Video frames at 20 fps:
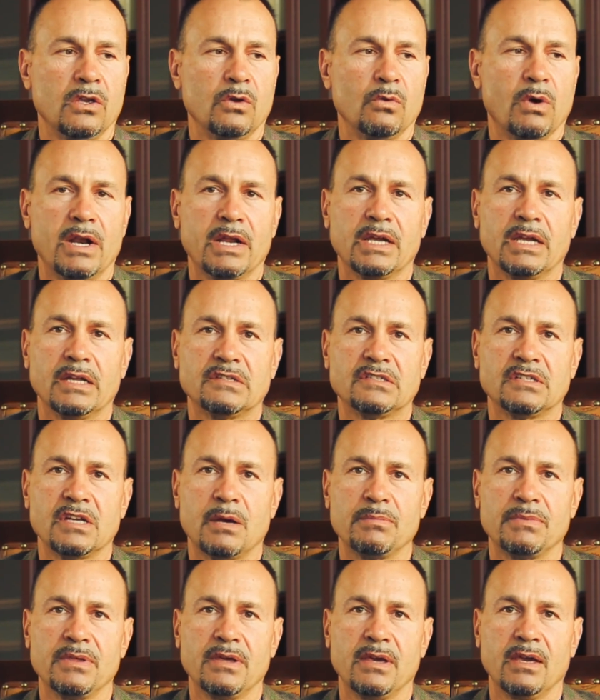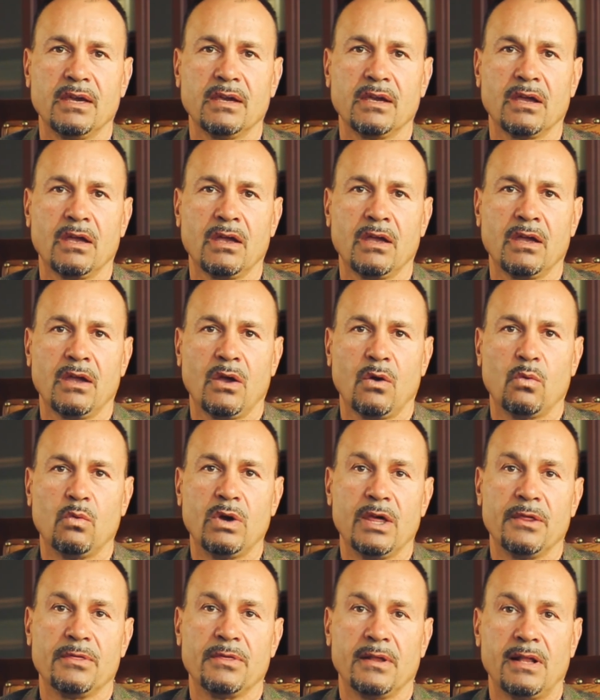You want to get something
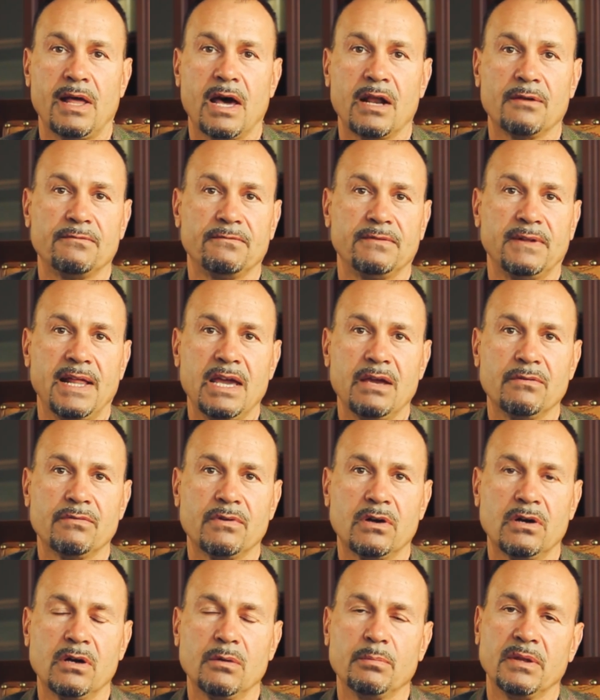with a lot of flavor,